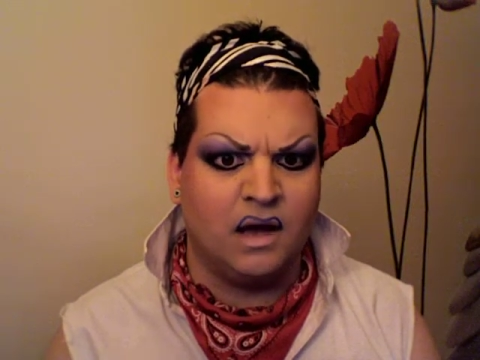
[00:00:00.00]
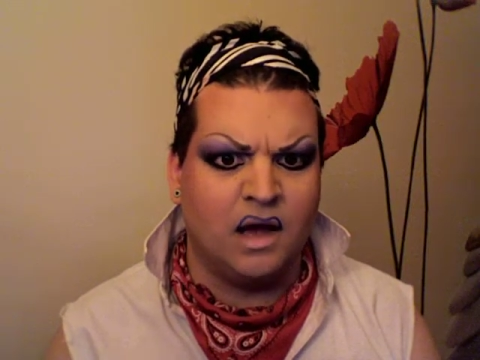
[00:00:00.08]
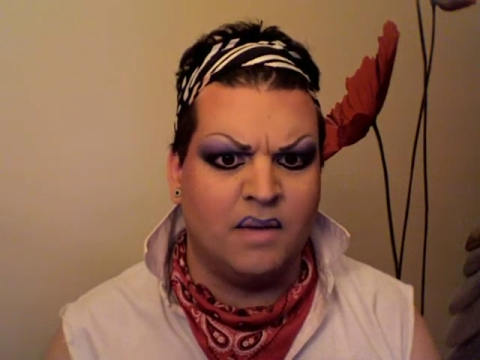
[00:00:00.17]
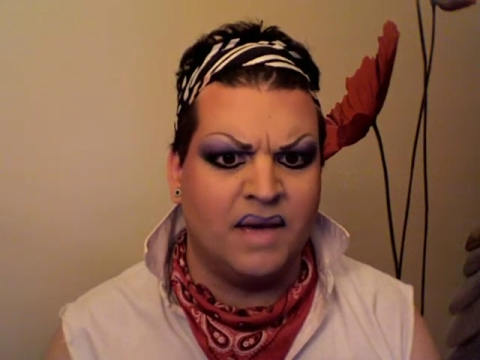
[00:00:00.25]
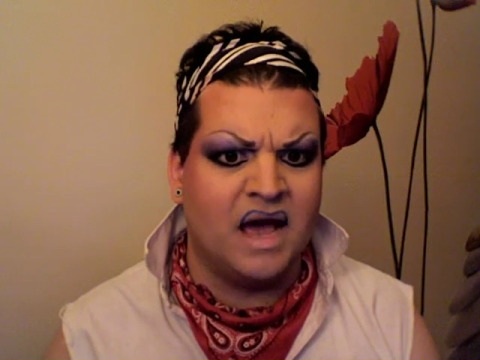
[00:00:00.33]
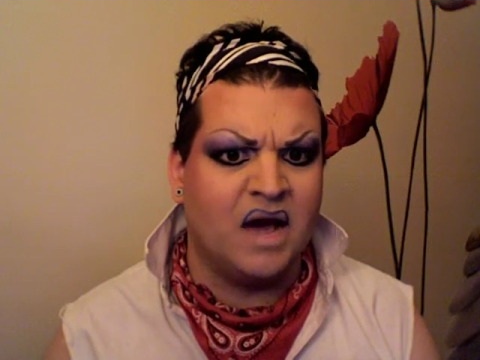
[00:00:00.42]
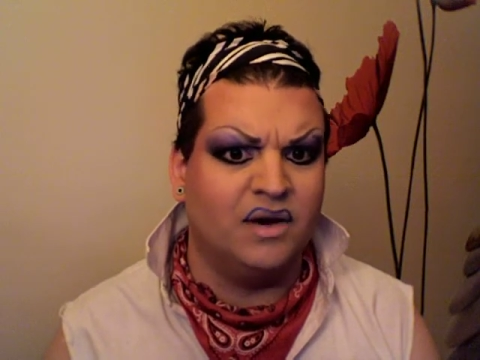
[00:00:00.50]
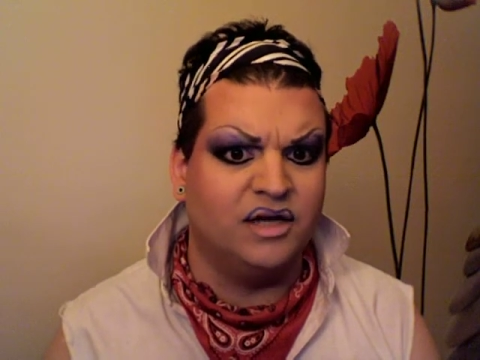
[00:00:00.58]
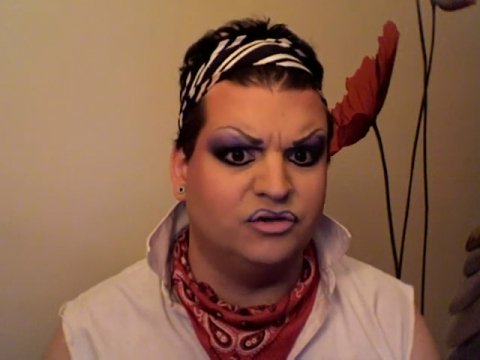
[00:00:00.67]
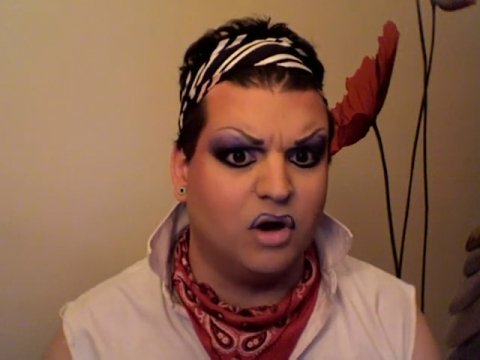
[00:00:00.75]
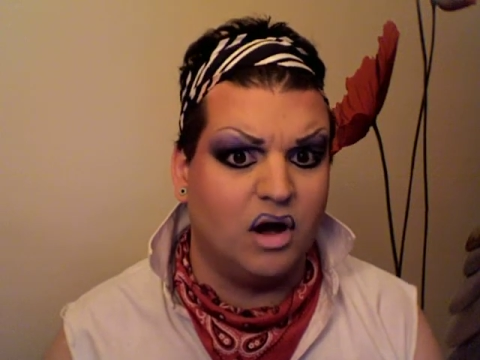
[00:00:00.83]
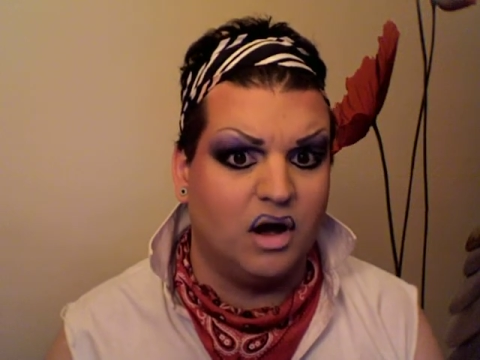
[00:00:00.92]
how I
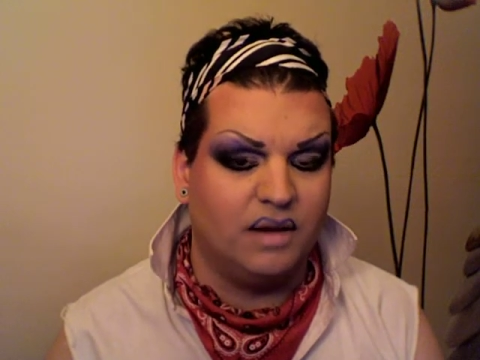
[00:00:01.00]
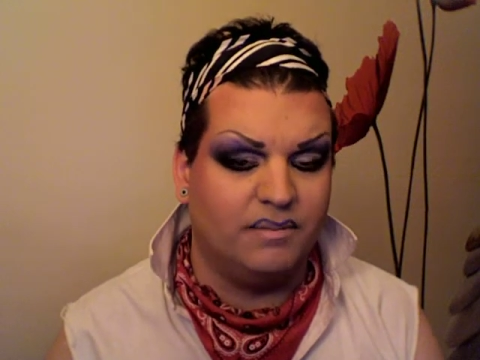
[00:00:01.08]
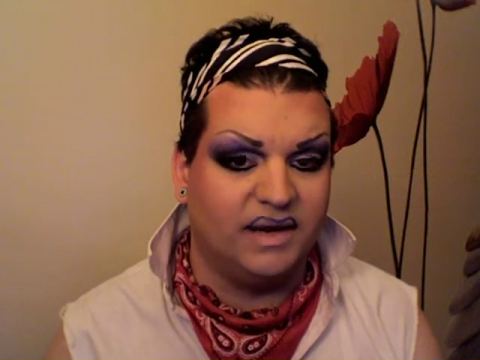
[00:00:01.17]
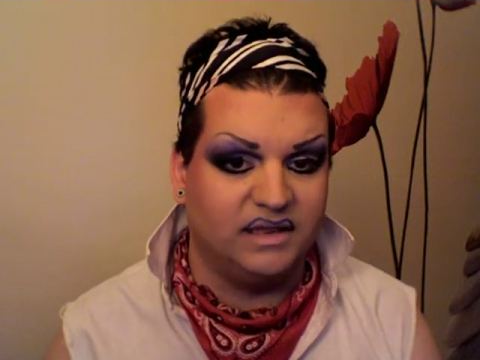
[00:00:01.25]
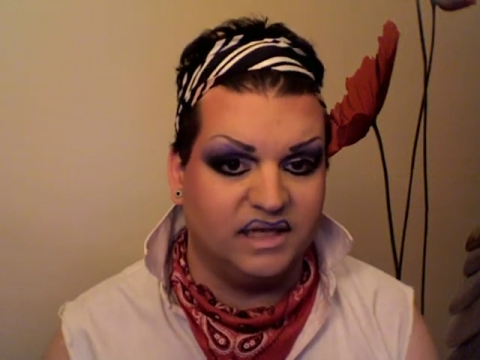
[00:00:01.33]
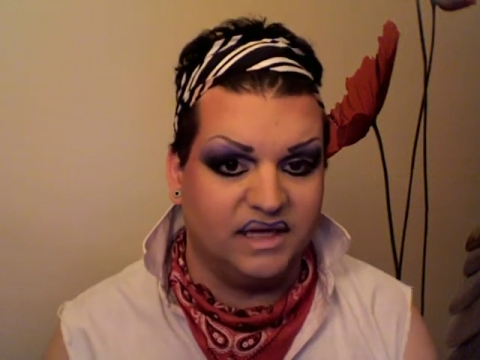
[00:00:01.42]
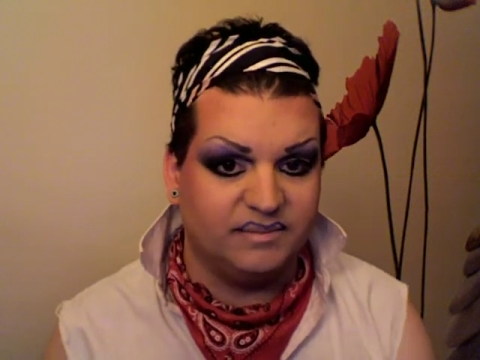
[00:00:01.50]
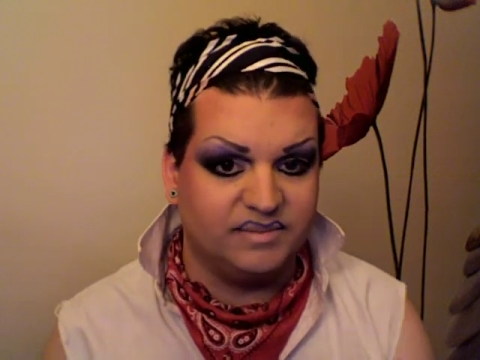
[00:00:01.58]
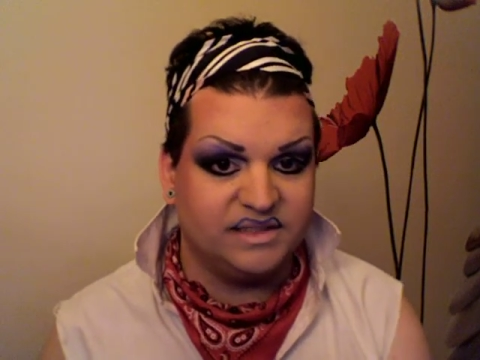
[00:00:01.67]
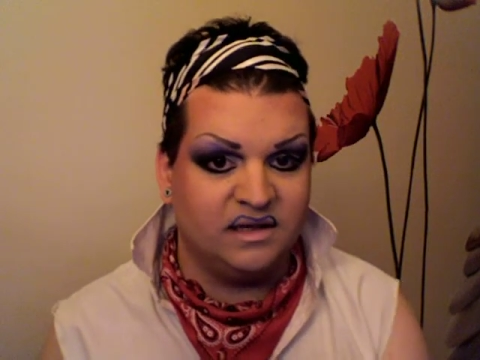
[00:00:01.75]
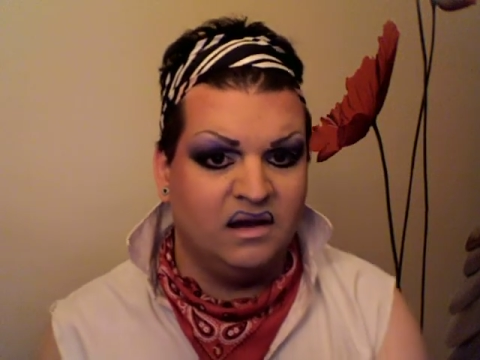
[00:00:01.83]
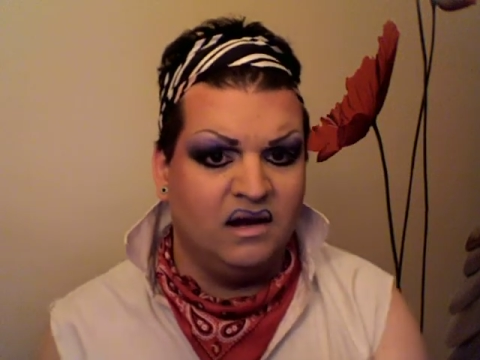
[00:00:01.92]
draw on my
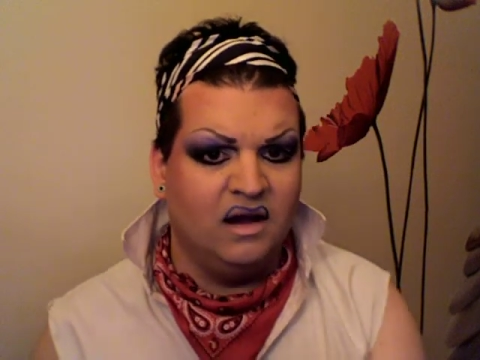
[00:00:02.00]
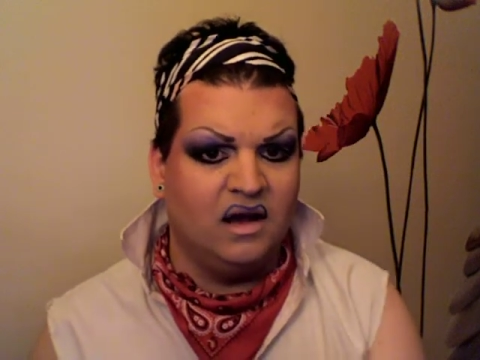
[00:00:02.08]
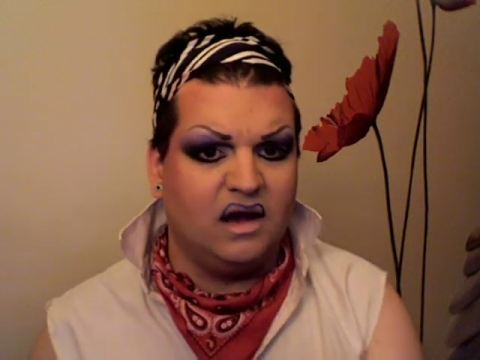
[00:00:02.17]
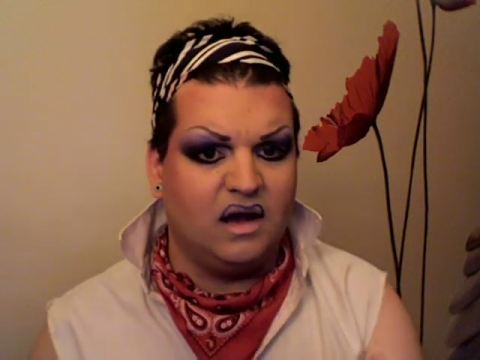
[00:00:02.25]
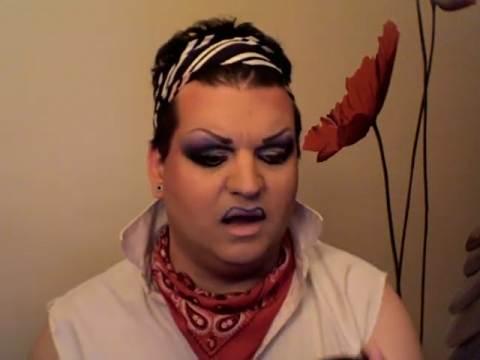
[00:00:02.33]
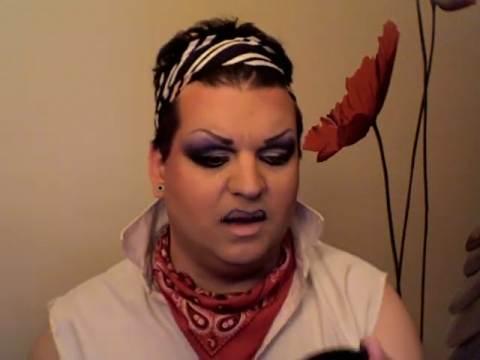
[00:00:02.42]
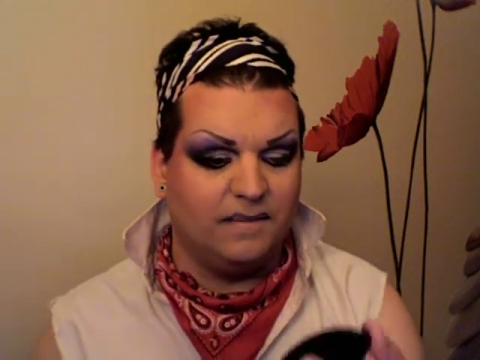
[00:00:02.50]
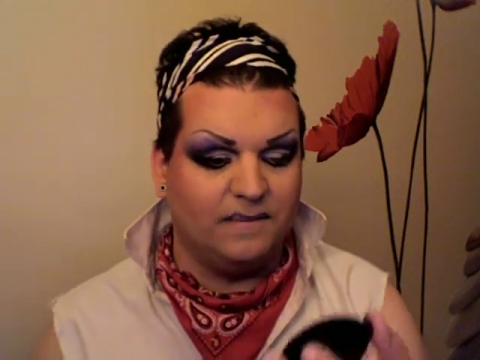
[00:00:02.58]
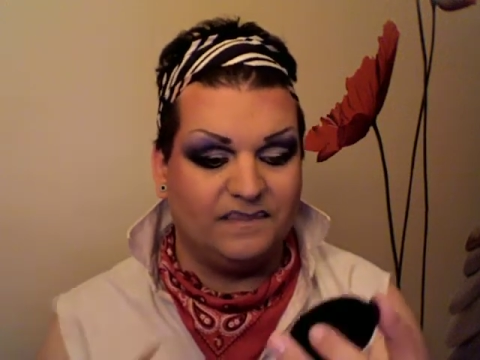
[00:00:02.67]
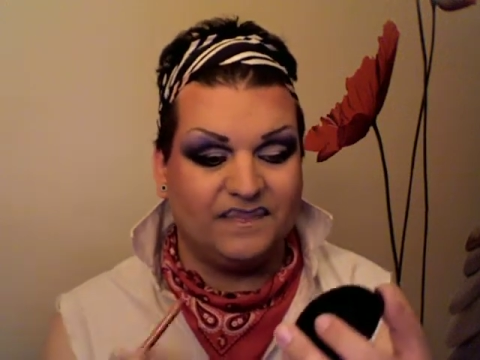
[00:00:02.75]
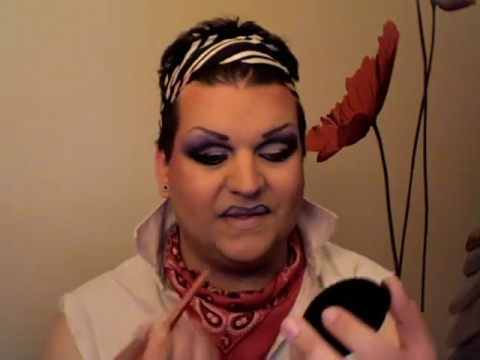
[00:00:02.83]
lips. I